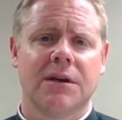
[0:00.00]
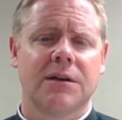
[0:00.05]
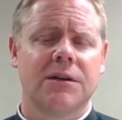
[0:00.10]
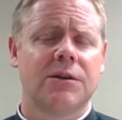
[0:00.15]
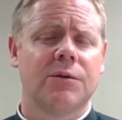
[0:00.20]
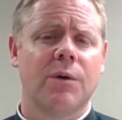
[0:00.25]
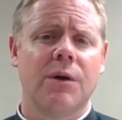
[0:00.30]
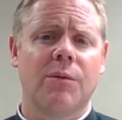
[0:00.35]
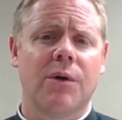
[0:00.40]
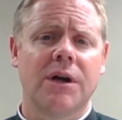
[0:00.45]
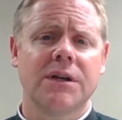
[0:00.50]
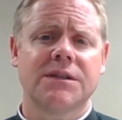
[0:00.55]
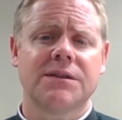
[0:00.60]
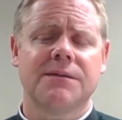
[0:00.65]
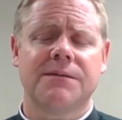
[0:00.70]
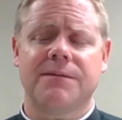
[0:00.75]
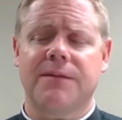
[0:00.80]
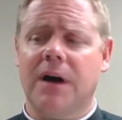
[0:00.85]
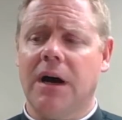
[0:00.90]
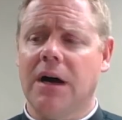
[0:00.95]
Do we want to
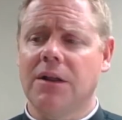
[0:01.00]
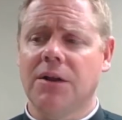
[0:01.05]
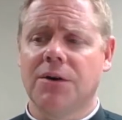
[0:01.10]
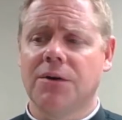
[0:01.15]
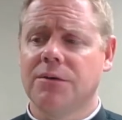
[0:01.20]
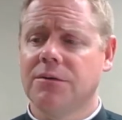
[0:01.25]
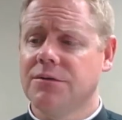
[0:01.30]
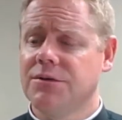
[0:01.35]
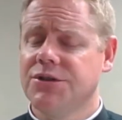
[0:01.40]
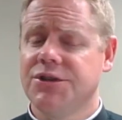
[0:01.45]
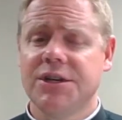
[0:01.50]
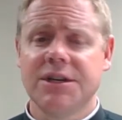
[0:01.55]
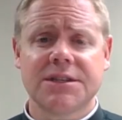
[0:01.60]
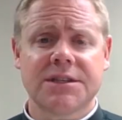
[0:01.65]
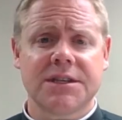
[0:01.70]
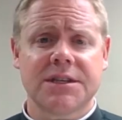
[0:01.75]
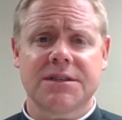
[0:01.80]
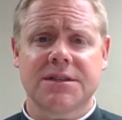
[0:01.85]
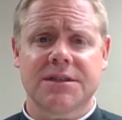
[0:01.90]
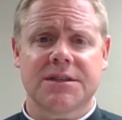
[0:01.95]
follow
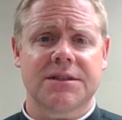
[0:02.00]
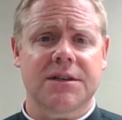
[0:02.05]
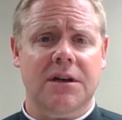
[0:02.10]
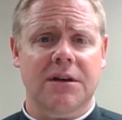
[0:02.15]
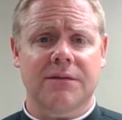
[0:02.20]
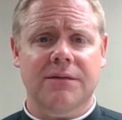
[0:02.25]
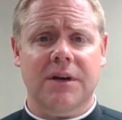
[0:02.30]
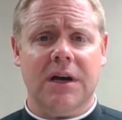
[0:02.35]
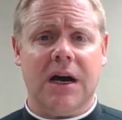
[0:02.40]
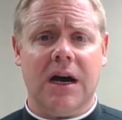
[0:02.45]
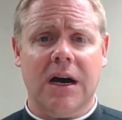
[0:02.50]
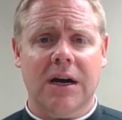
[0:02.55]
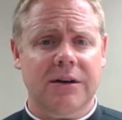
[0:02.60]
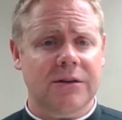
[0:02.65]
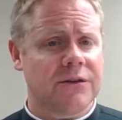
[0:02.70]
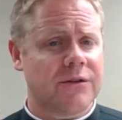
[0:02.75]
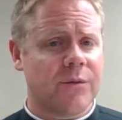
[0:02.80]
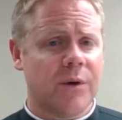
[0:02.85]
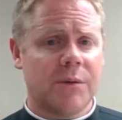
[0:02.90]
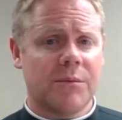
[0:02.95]
Jesus, the Son of God,
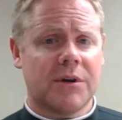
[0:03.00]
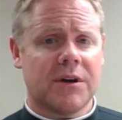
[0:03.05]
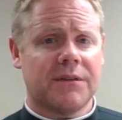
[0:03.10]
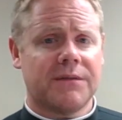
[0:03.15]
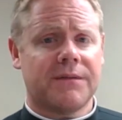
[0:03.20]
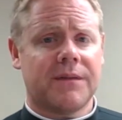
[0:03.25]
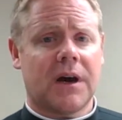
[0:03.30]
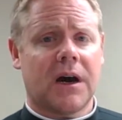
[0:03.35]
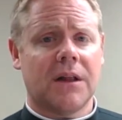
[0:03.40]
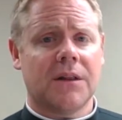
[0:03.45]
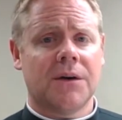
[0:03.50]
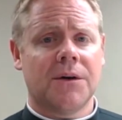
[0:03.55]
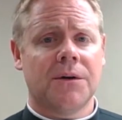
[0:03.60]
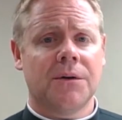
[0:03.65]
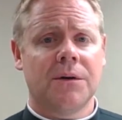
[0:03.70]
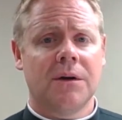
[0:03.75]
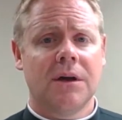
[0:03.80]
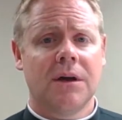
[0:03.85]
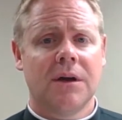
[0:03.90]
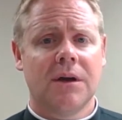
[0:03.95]
or do we want to
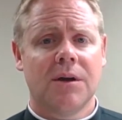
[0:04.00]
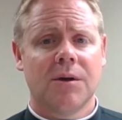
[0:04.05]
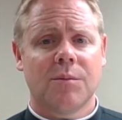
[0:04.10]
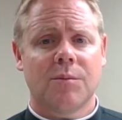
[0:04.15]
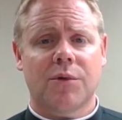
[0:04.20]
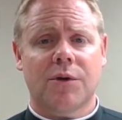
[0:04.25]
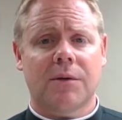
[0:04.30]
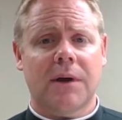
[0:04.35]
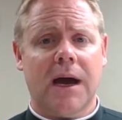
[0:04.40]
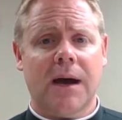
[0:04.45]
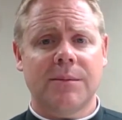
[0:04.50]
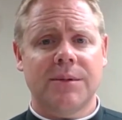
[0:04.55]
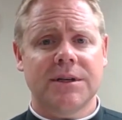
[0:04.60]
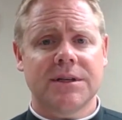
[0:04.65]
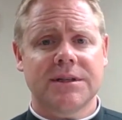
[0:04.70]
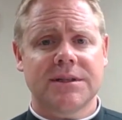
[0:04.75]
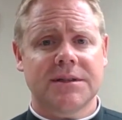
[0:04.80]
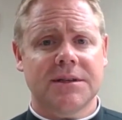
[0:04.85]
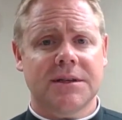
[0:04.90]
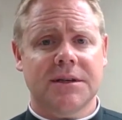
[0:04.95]
follow
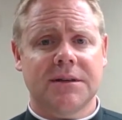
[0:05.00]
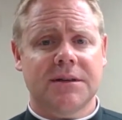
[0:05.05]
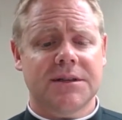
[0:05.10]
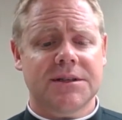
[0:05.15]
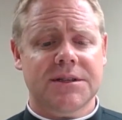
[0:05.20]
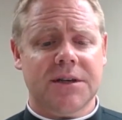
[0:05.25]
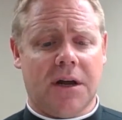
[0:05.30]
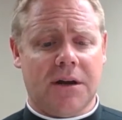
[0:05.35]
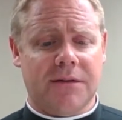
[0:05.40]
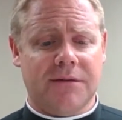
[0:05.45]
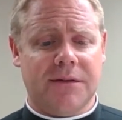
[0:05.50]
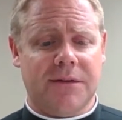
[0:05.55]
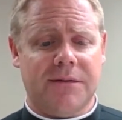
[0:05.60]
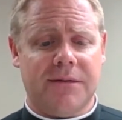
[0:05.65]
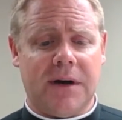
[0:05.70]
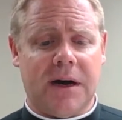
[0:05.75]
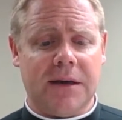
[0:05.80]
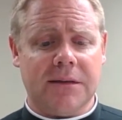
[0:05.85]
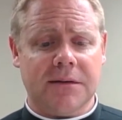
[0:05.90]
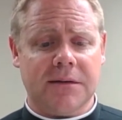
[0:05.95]
Barabbas, the Son of the
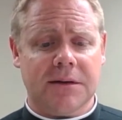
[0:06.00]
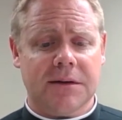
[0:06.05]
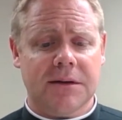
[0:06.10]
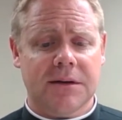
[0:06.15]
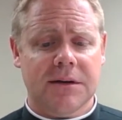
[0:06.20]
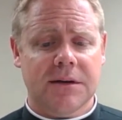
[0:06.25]
Father?